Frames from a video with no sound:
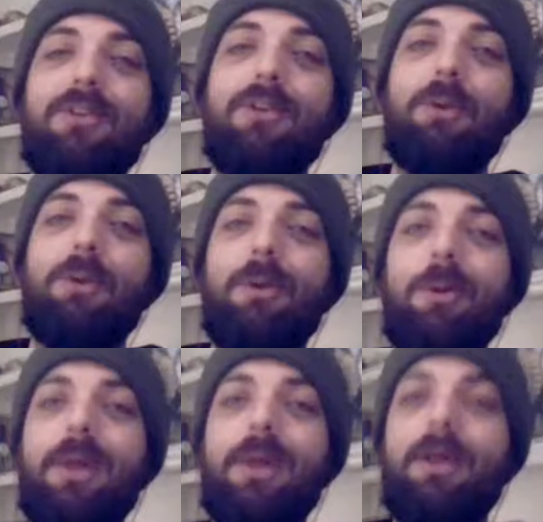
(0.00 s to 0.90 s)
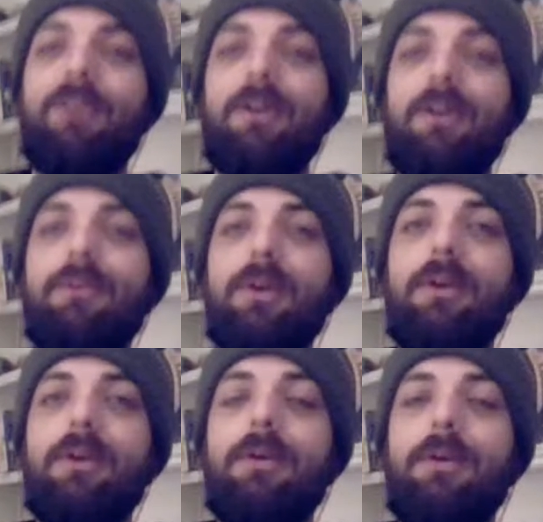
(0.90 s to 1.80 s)
someone run away that effectively
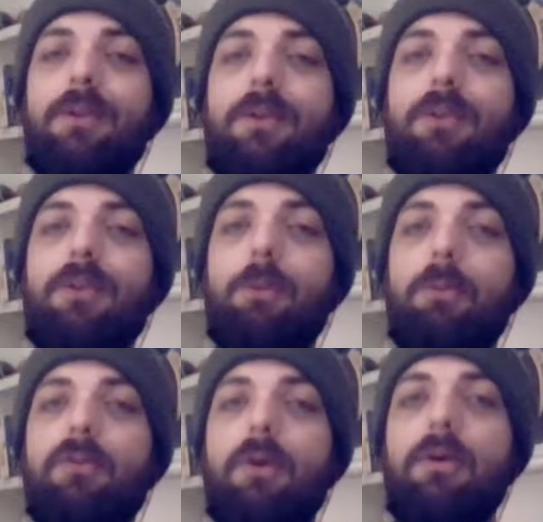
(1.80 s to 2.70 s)
in a chamber before.